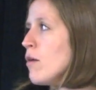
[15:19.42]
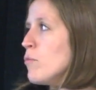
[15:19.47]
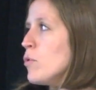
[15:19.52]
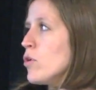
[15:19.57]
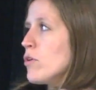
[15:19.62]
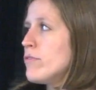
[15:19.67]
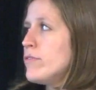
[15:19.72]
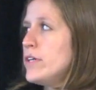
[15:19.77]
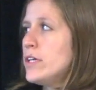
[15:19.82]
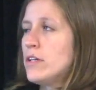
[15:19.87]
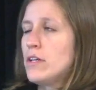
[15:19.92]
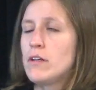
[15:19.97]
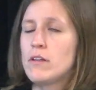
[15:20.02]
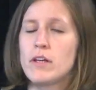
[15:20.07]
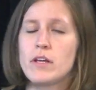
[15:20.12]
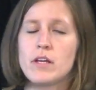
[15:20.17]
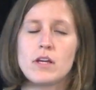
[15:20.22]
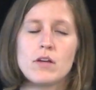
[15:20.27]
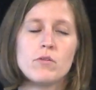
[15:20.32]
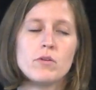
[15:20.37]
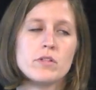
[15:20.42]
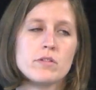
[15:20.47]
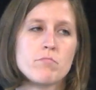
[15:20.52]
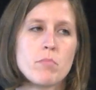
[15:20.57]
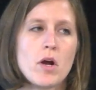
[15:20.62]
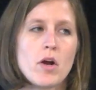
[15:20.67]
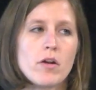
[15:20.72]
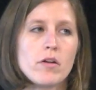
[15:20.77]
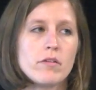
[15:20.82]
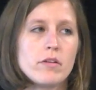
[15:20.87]
or feeling like it was
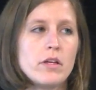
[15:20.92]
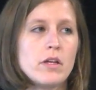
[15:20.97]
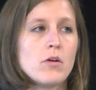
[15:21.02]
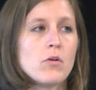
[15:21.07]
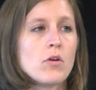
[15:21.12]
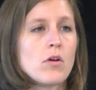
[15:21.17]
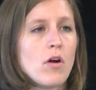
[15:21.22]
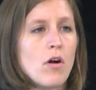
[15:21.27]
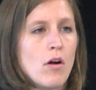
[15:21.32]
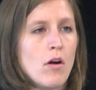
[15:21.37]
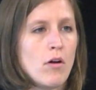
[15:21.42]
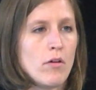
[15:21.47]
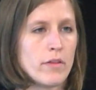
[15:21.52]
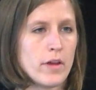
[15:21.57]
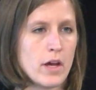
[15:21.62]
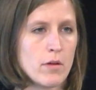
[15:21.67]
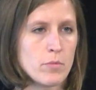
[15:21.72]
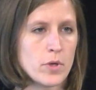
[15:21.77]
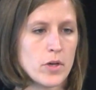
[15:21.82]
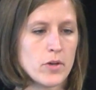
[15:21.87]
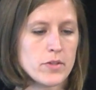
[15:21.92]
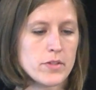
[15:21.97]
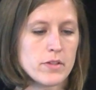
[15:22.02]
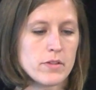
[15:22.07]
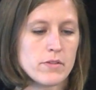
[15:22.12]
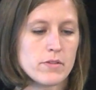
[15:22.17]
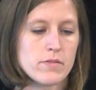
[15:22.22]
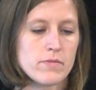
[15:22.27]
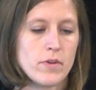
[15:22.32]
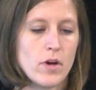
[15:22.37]
partly or all that
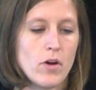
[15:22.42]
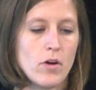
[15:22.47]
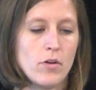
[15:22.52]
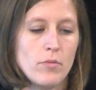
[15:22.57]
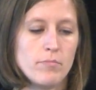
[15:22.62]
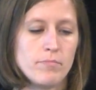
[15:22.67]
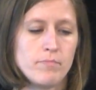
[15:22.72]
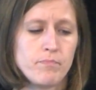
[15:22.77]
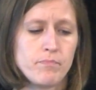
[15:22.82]
person's fault.